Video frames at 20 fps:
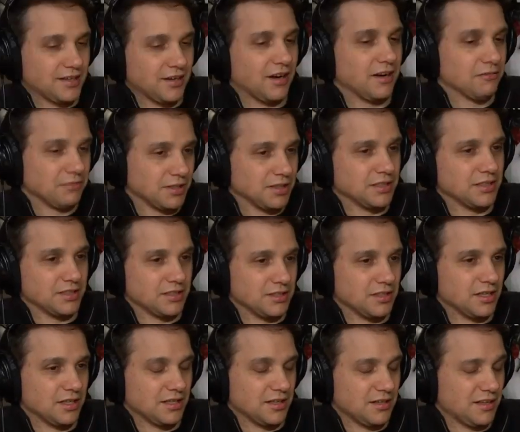I
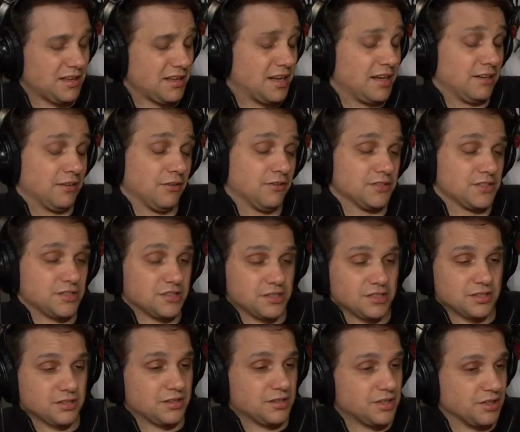really, uh, uh, I don't know if it's just
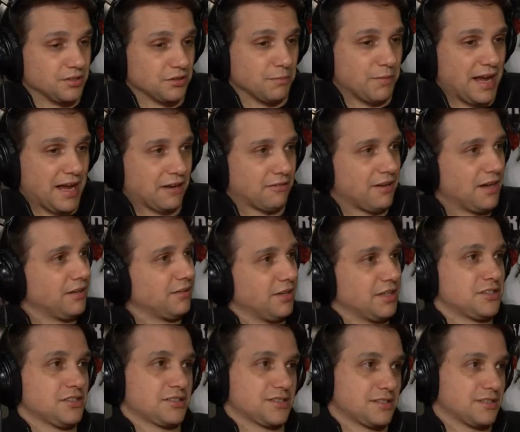the theater background or I
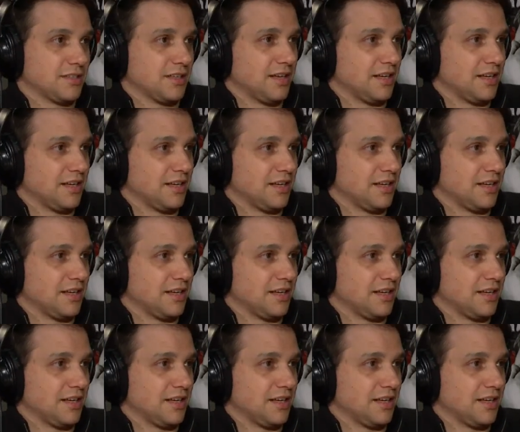just,